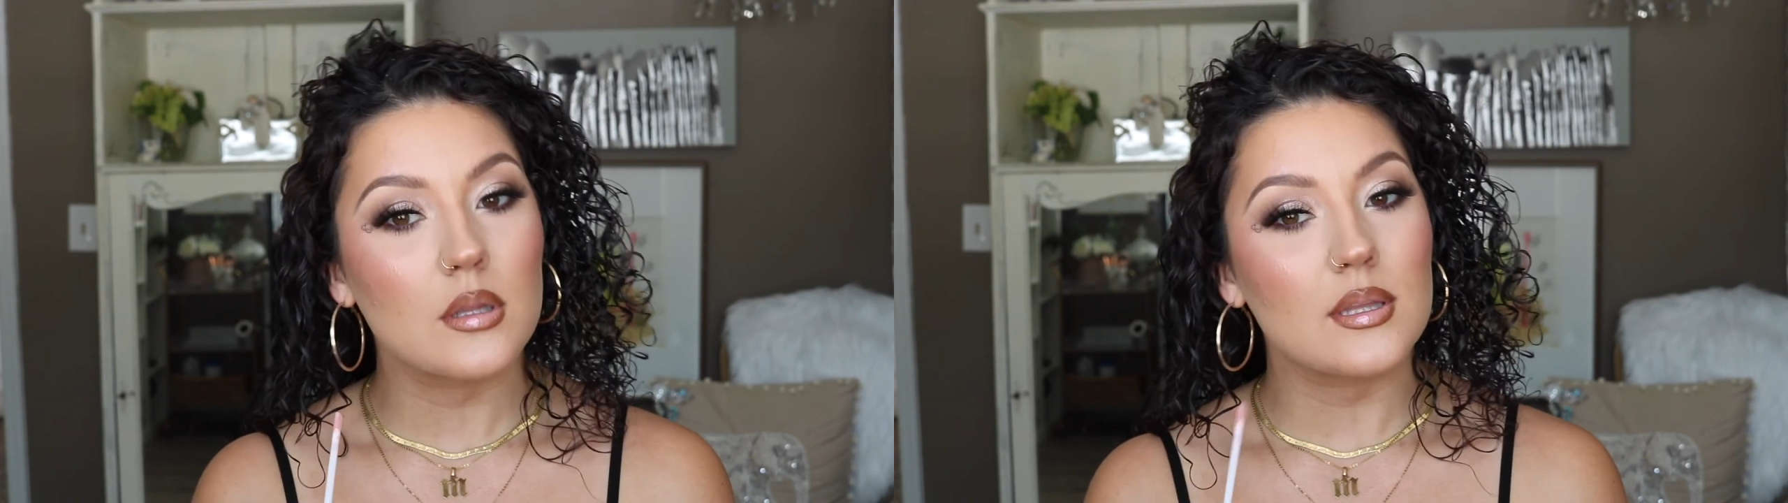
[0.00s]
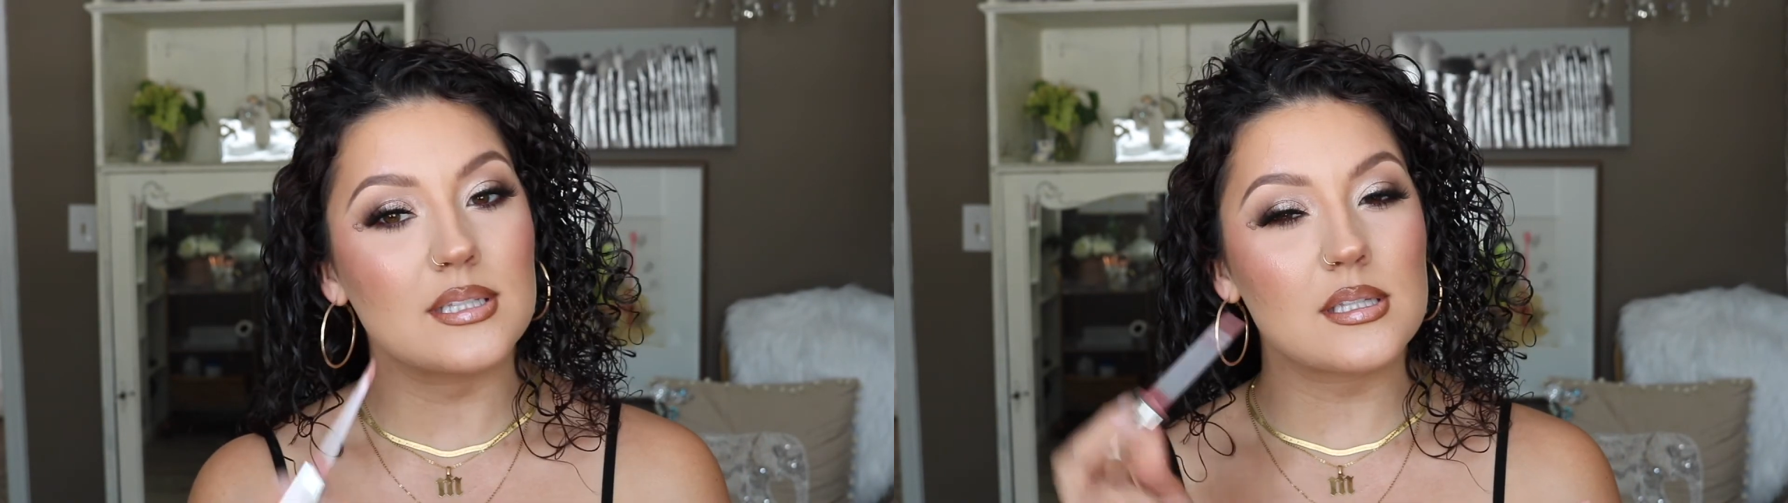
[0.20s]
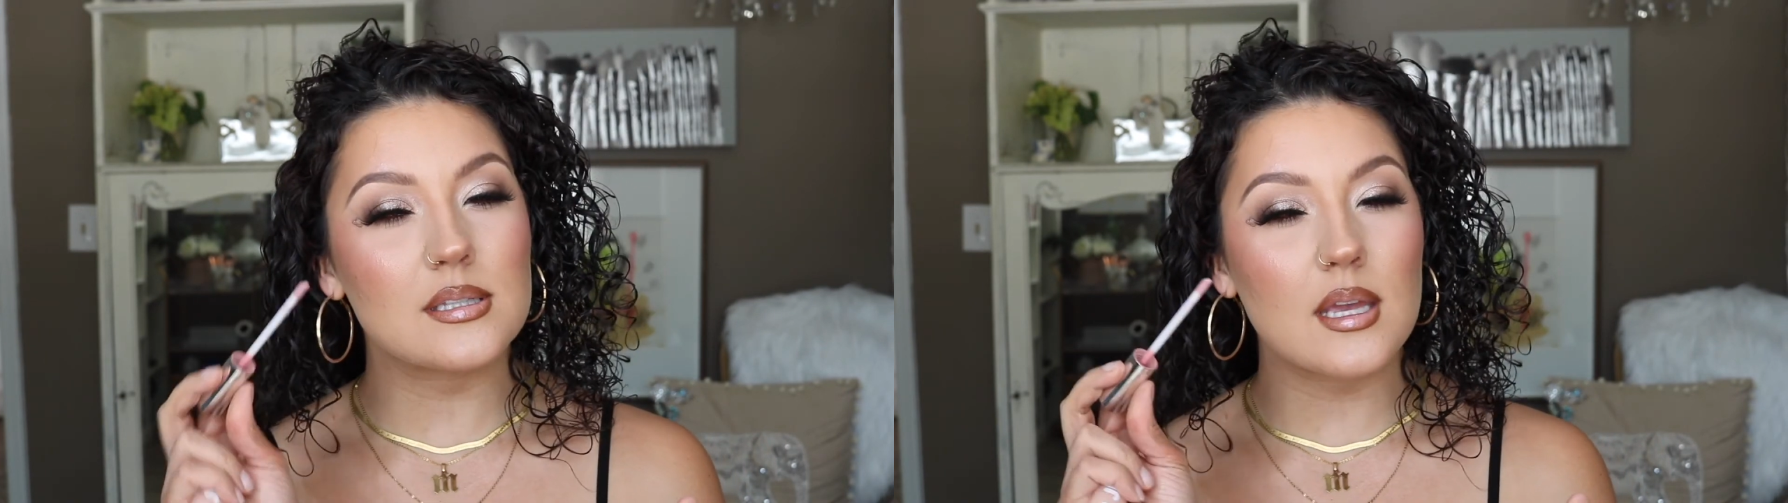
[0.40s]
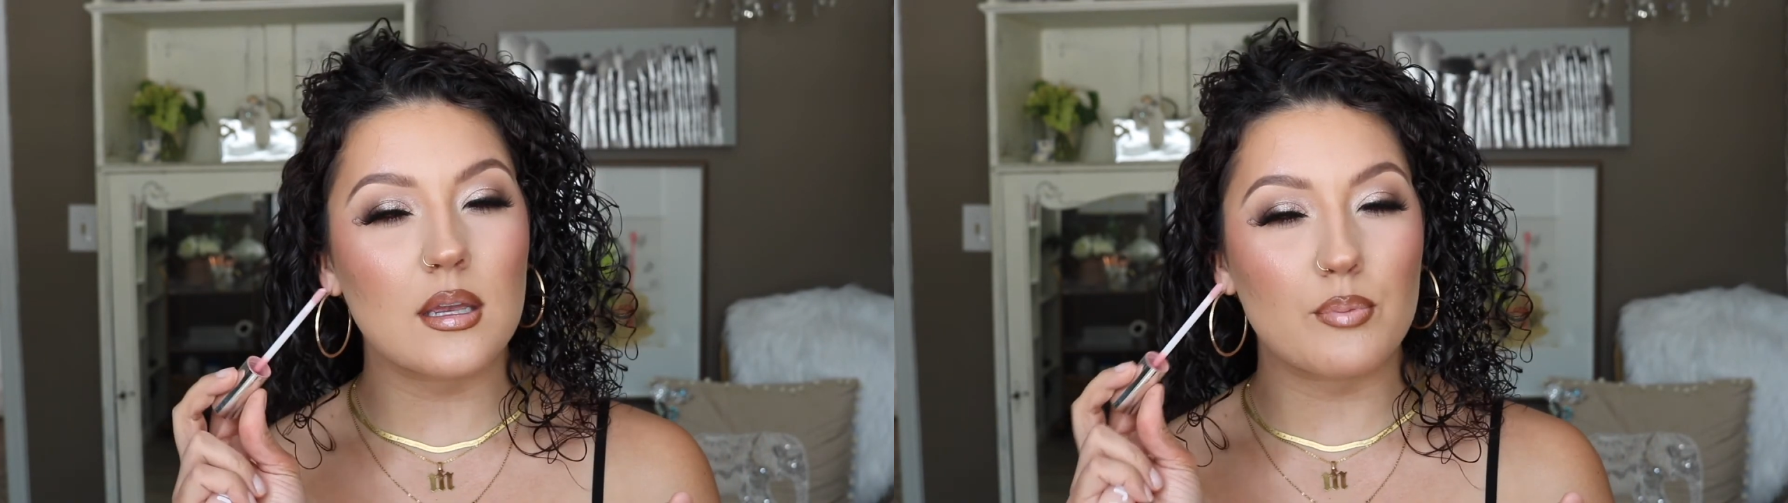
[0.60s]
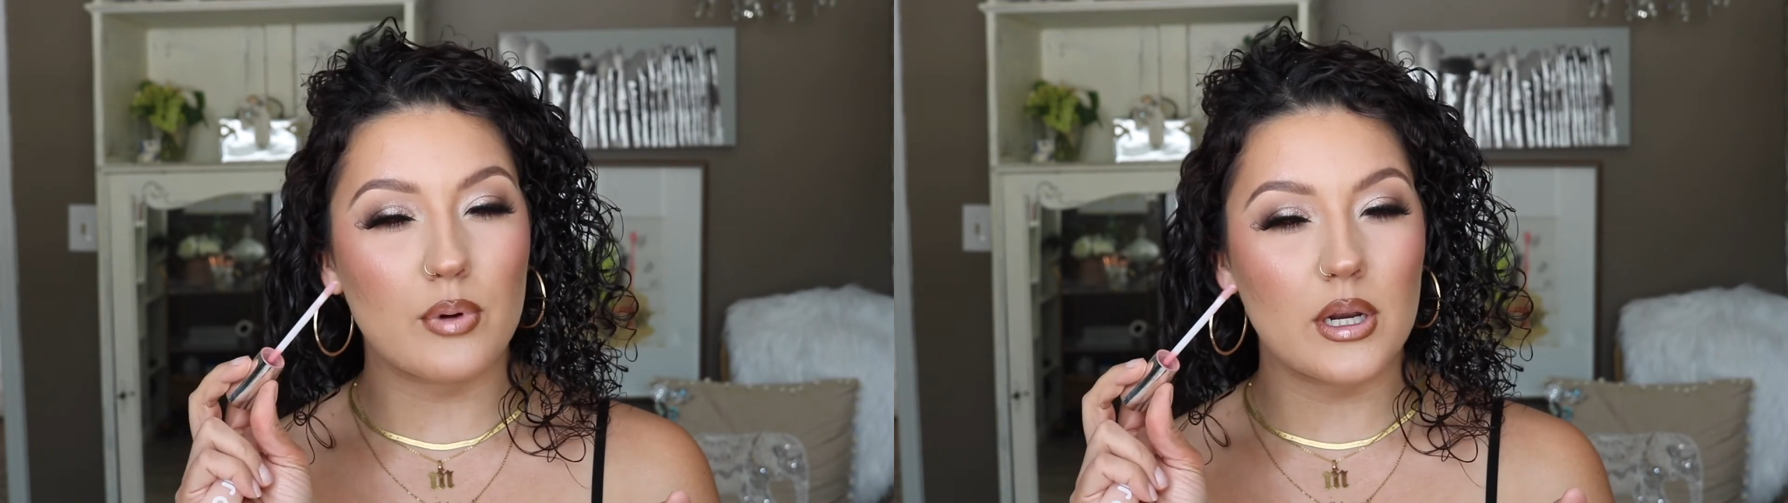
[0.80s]
This is
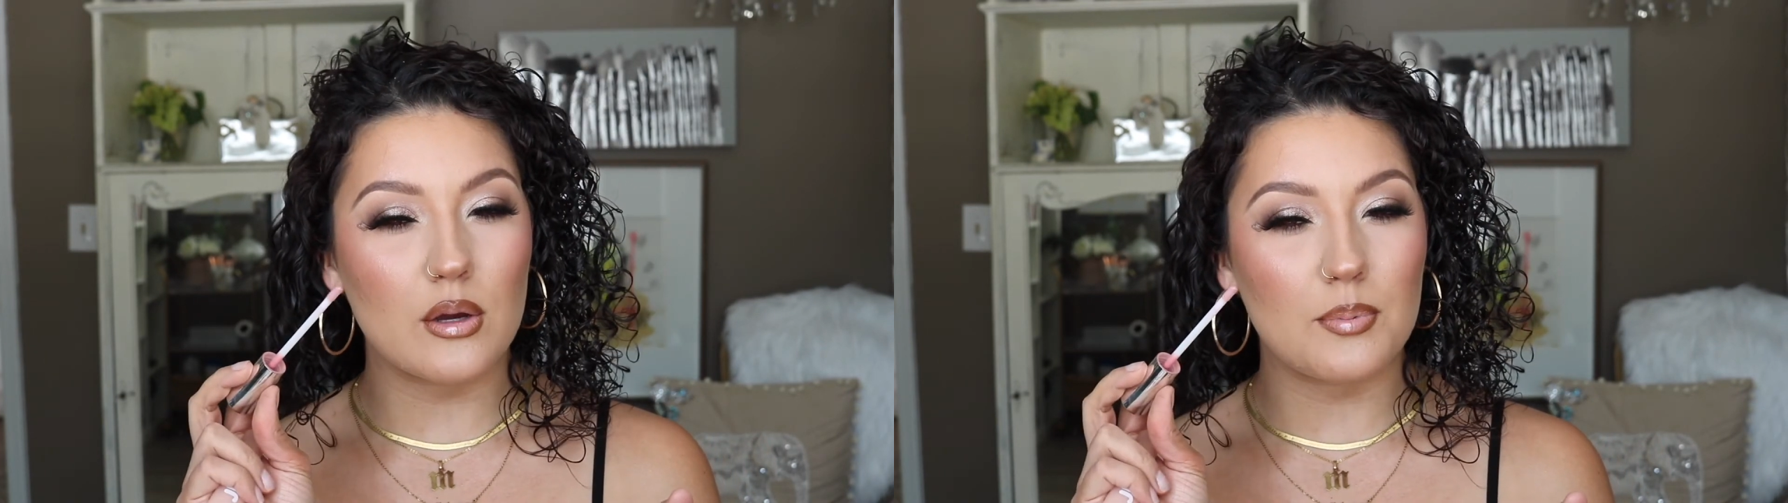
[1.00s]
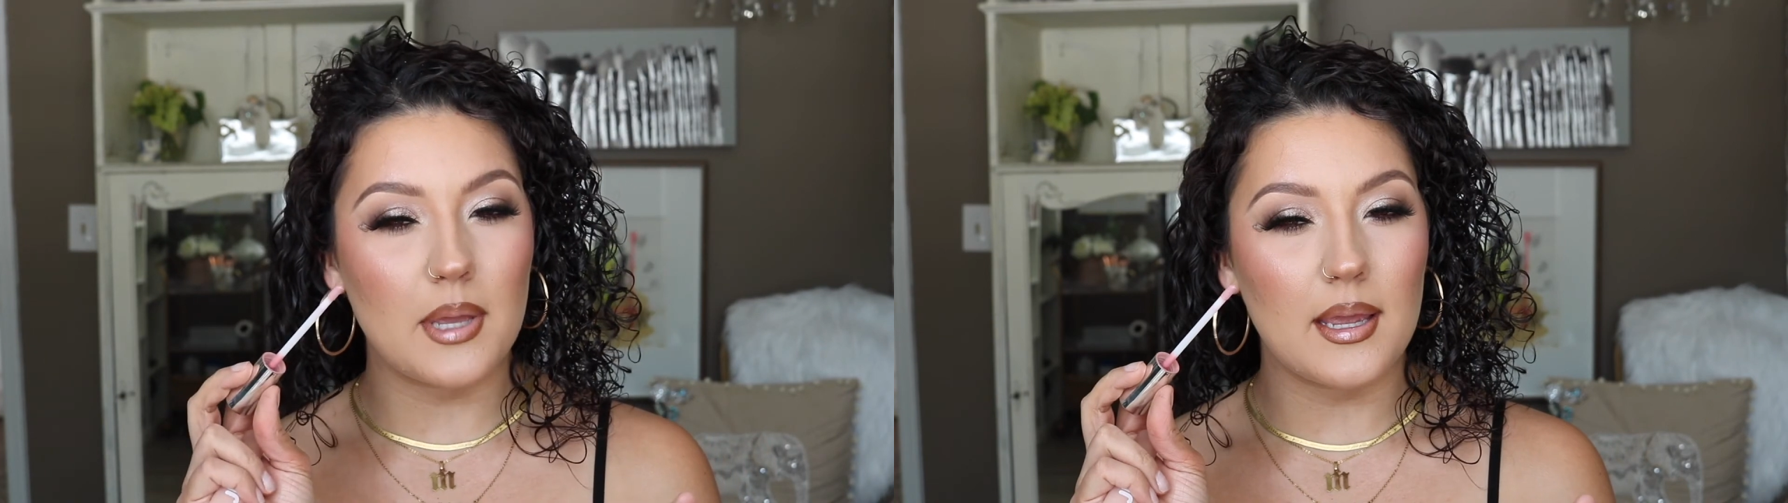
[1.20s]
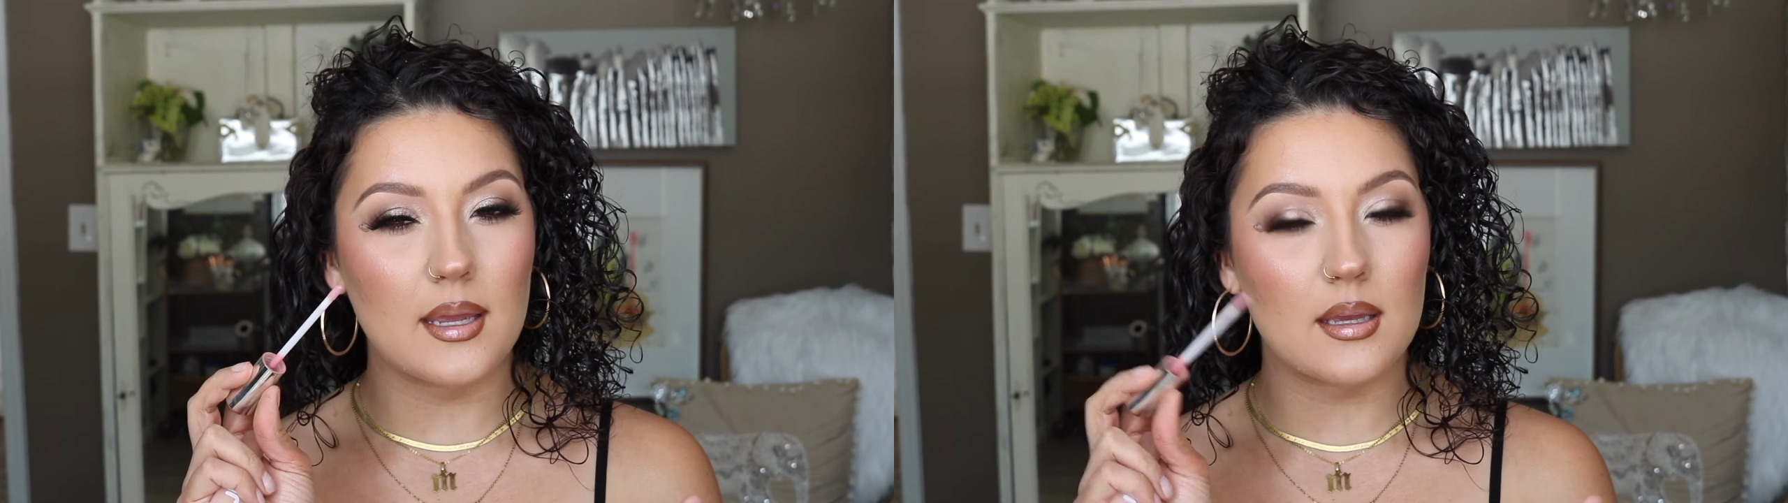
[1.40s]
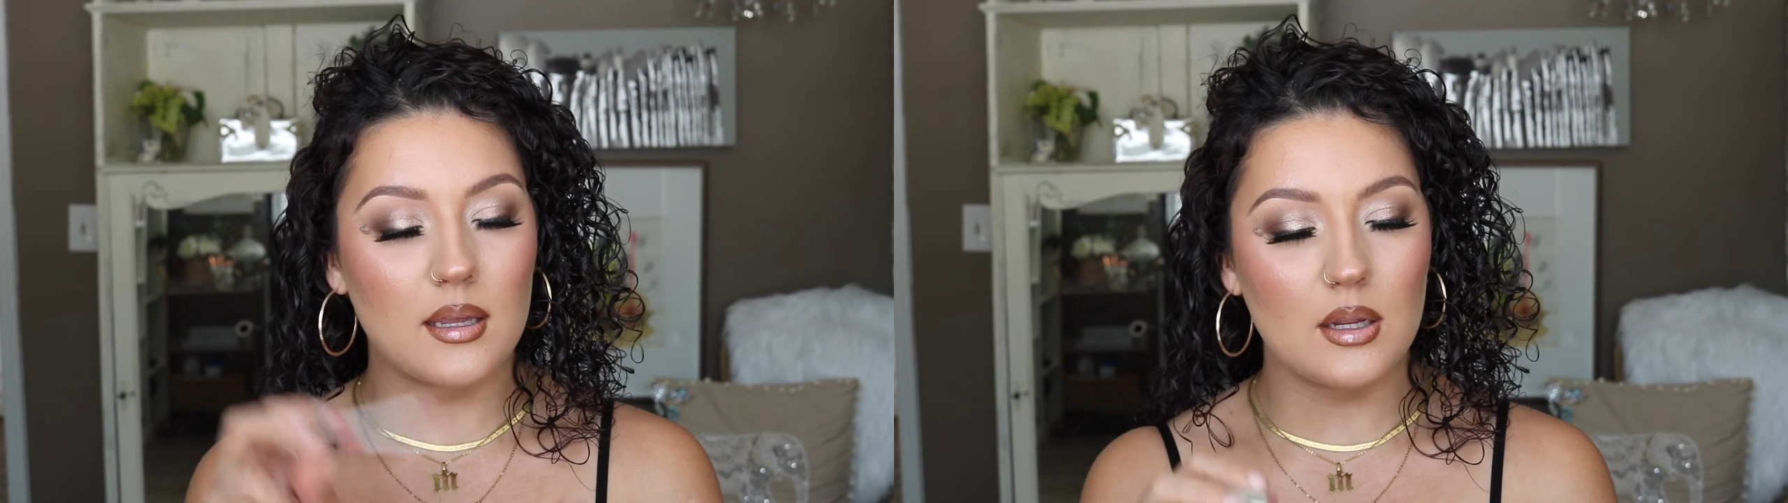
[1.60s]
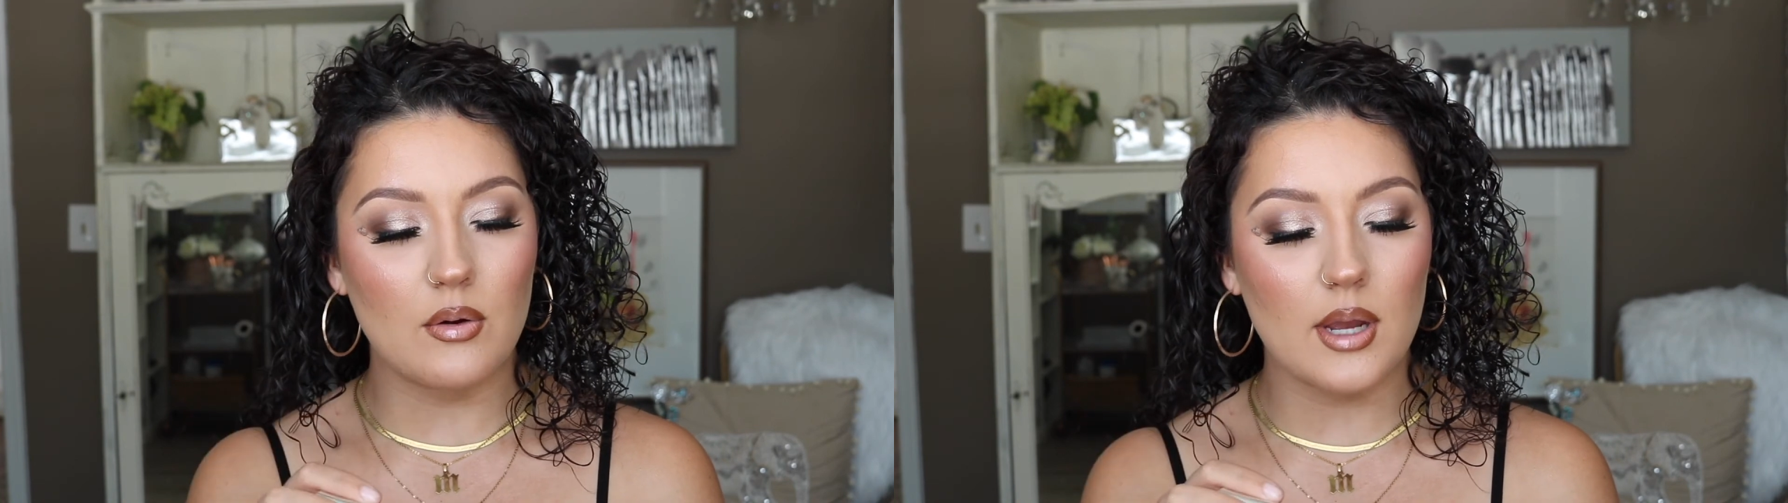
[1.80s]
like pretty opaque.
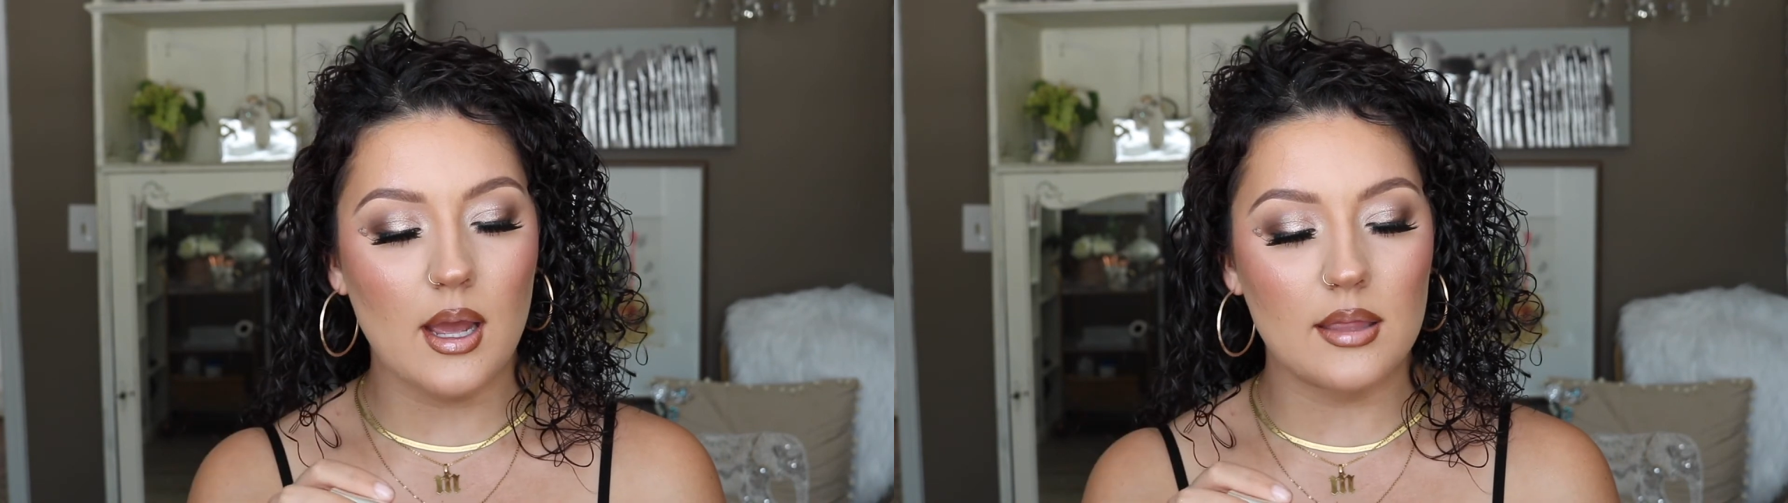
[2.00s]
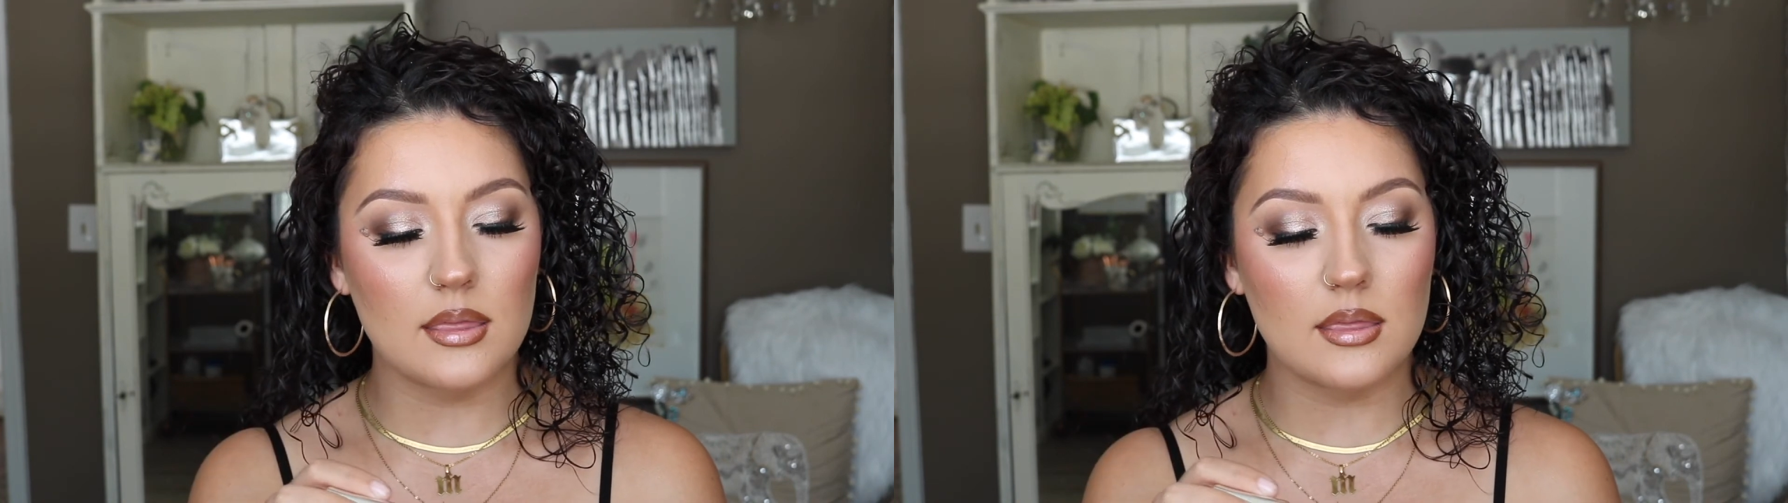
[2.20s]
You know what?